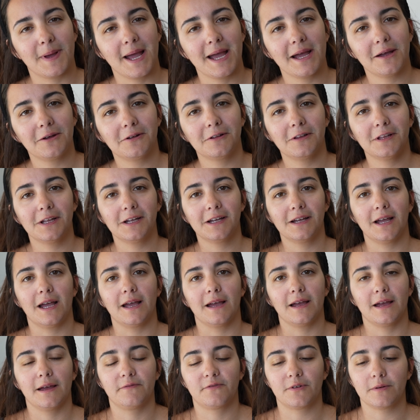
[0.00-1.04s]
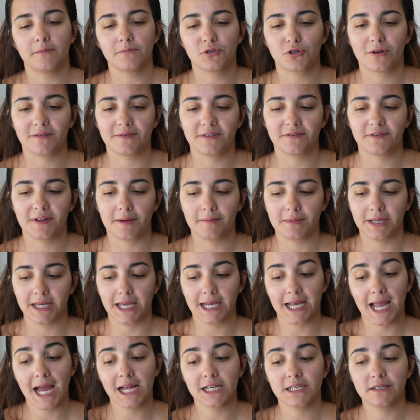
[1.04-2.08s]
Paula from Travel Family
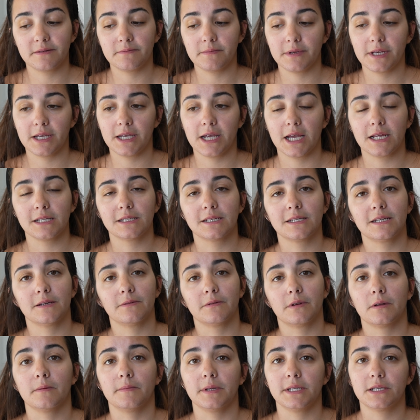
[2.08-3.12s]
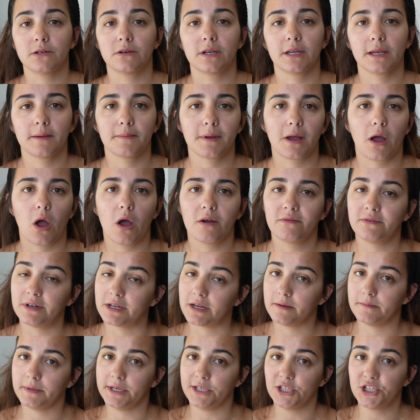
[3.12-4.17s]
Academy, and today we're going to be talking about
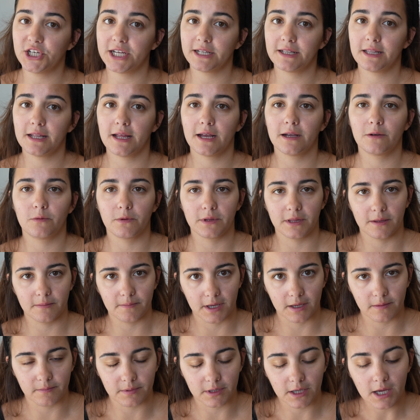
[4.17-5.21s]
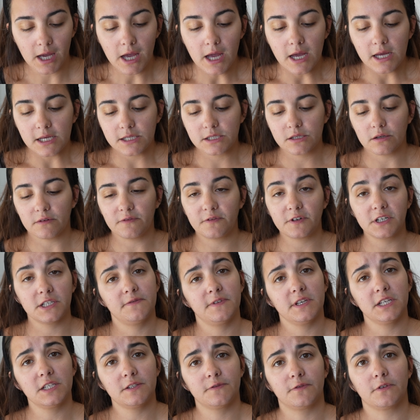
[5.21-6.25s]
overcoming jet lag with a baby. So first
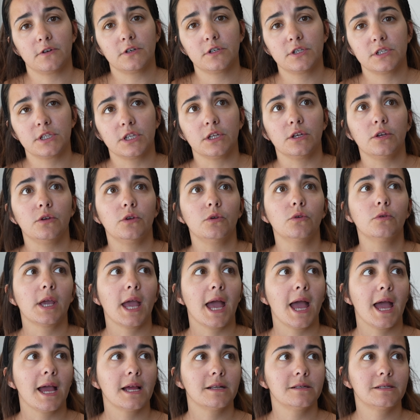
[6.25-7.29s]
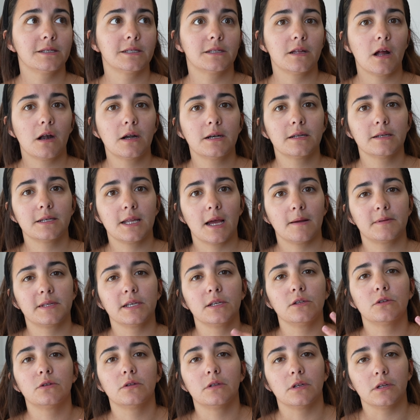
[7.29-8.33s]
things first, you can start
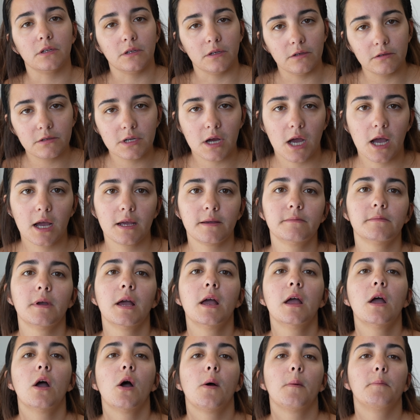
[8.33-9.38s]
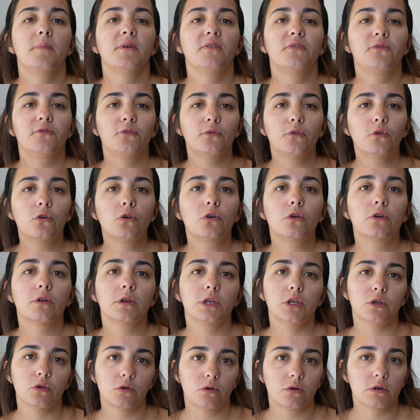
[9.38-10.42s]
adapting to the new time before
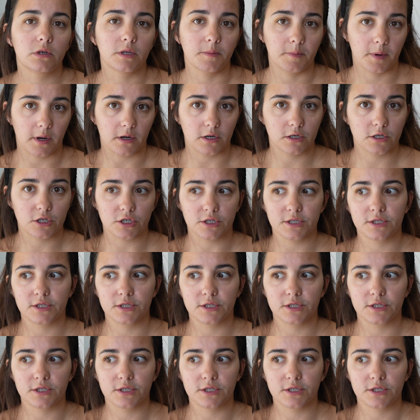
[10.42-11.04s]
your departure.